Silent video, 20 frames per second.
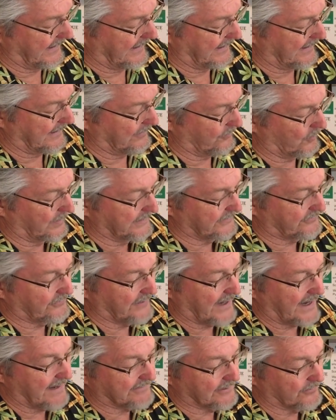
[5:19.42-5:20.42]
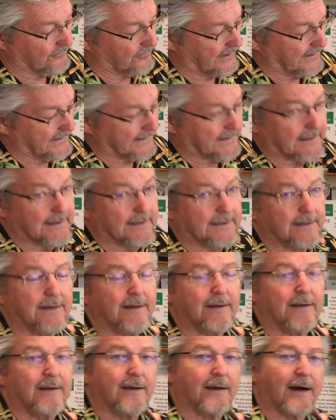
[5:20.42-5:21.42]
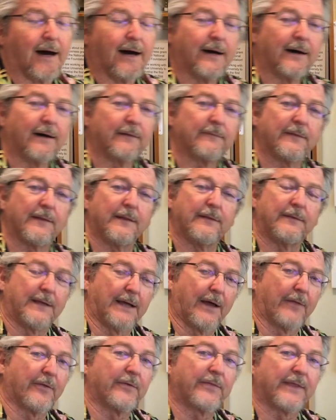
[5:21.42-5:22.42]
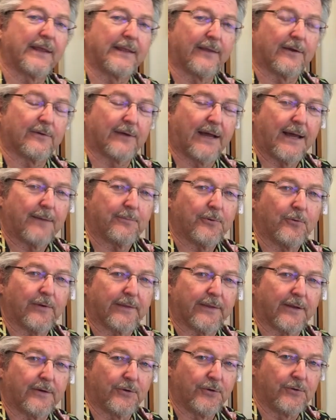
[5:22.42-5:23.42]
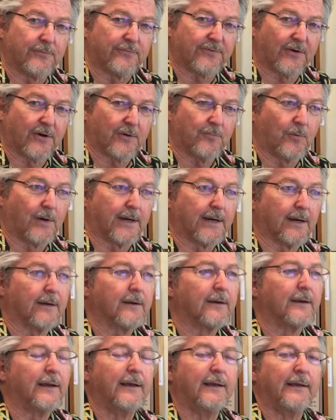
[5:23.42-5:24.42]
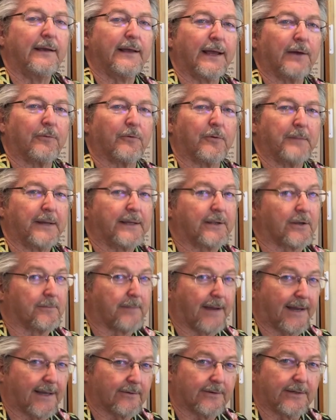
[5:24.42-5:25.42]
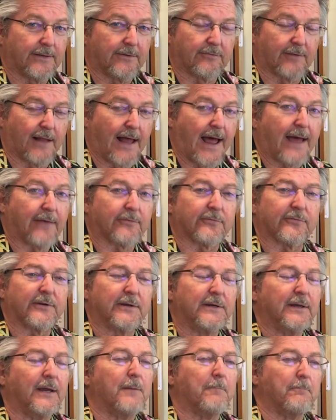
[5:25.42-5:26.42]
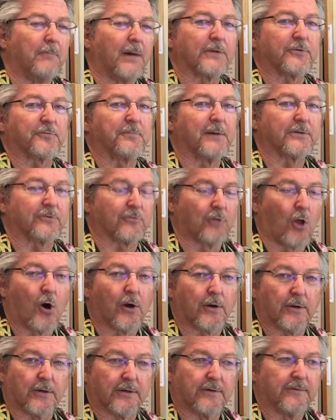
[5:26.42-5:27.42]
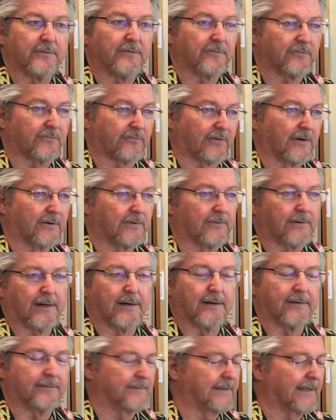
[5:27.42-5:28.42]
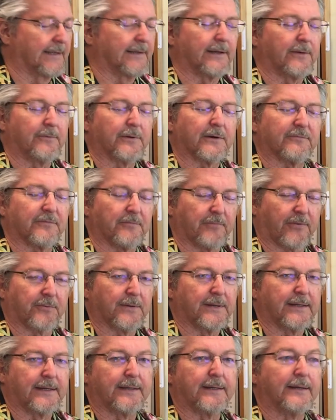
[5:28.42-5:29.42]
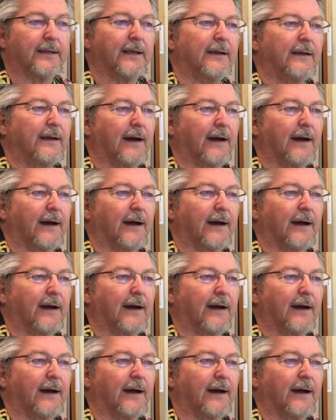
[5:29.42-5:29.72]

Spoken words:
Once you have it running, the other thing that will happen with our new firmware, it will make your batteries last much, much longer. So anywhere from 3,